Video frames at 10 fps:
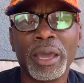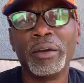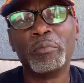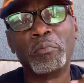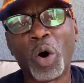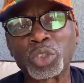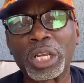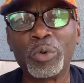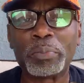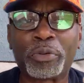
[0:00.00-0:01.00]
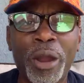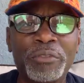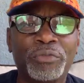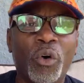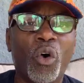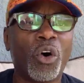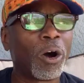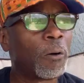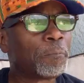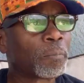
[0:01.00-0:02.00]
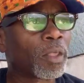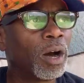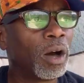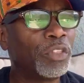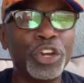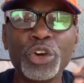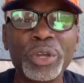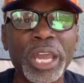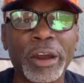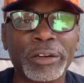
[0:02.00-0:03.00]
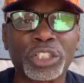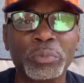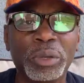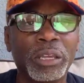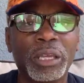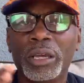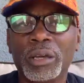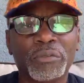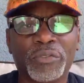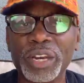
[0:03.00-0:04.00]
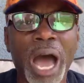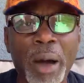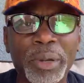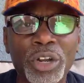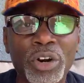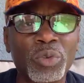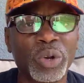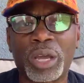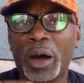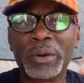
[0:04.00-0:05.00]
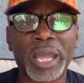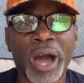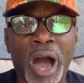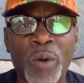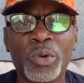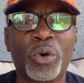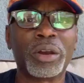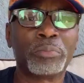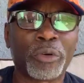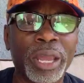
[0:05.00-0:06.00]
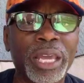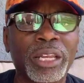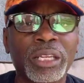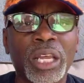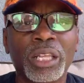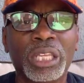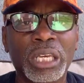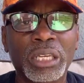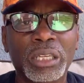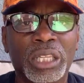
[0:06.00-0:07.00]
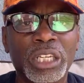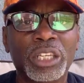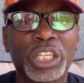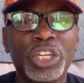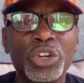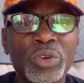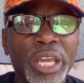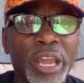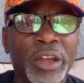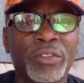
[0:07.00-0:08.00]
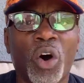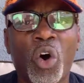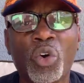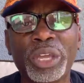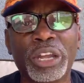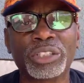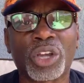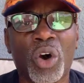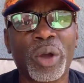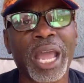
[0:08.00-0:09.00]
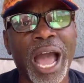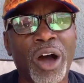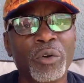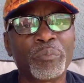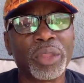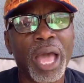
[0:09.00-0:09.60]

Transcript: Mostly we pray for the new year to be phenomenal. We come to God. We want to bring in the new year. The old year is going out.